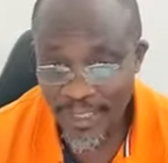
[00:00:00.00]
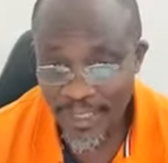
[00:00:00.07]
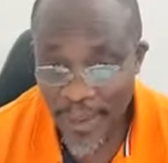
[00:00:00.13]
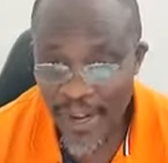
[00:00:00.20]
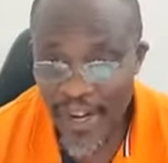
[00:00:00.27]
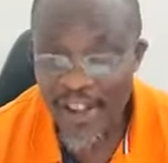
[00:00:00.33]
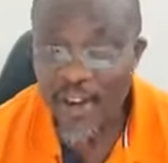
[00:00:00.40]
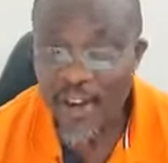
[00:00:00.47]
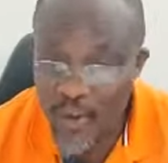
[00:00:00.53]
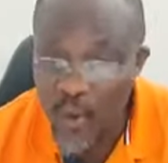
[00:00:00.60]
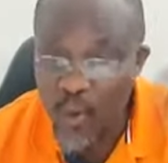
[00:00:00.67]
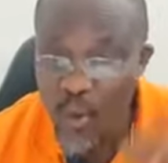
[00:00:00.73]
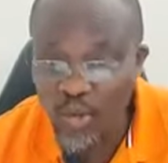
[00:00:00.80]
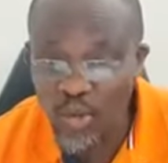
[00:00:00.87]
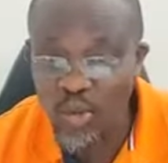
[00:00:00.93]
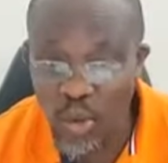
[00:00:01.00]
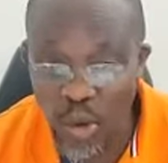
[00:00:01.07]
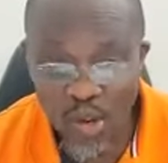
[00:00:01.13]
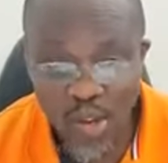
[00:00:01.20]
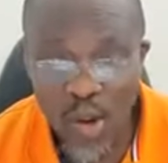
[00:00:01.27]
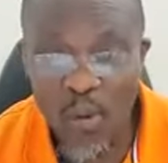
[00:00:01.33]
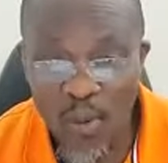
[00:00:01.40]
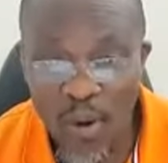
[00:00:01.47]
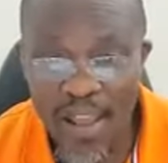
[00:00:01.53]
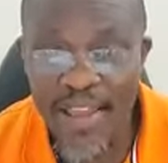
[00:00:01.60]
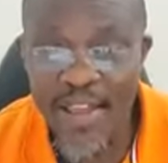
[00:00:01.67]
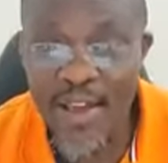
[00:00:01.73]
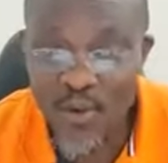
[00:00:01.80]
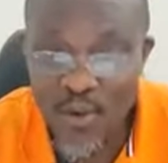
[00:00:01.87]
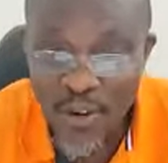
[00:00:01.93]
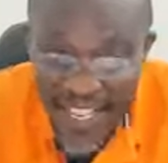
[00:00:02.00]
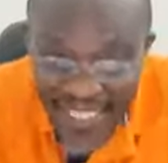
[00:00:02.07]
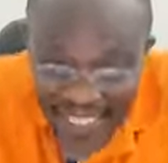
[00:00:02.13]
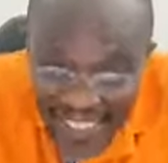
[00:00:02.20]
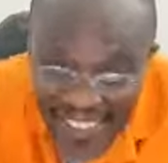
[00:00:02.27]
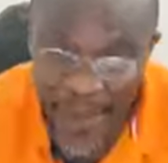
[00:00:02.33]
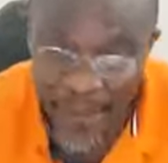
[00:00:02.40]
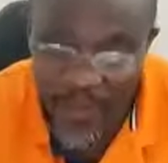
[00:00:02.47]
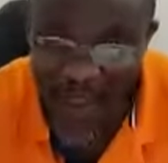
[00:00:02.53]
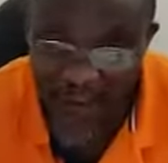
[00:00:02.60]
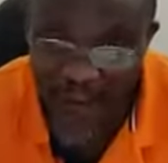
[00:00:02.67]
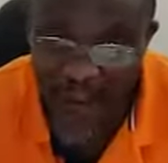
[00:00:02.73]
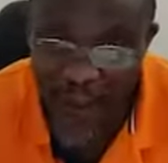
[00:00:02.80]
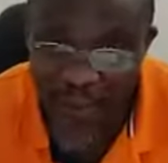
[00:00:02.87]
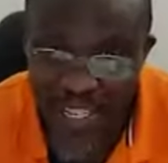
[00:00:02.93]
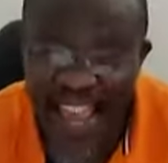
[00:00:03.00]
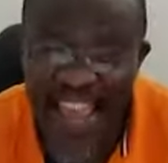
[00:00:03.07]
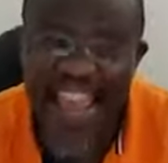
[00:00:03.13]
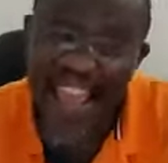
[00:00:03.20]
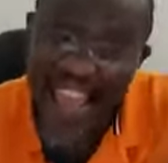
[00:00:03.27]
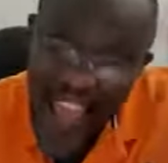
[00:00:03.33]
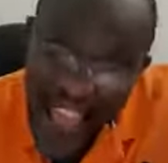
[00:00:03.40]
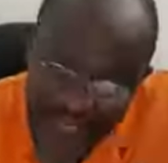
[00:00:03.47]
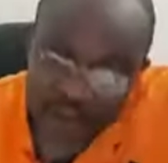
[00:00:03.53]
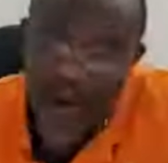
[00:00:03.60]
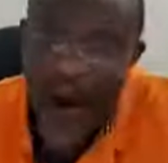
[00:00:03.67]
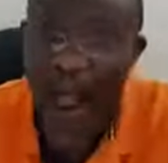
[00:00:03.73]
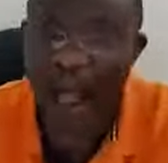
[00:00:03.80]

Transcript: Amen. You want to go somewhere, you can disappear from here and you will